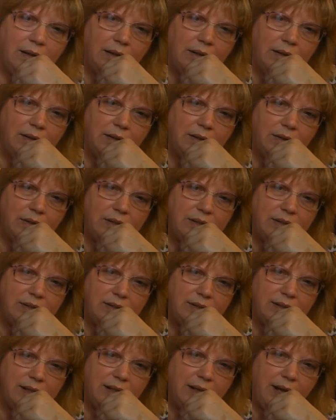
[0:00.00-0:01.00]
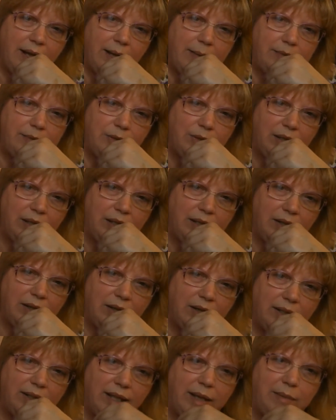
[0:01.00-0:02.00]
So this is it. I'm doing it on
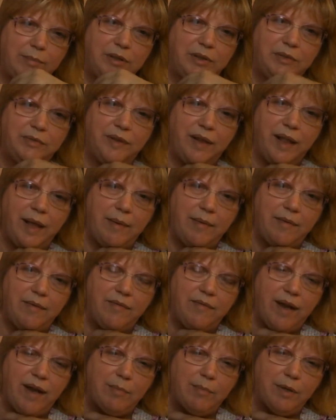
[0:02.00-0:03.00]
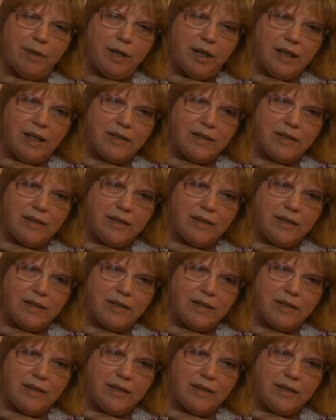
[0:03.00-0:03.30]
a light blue fabric.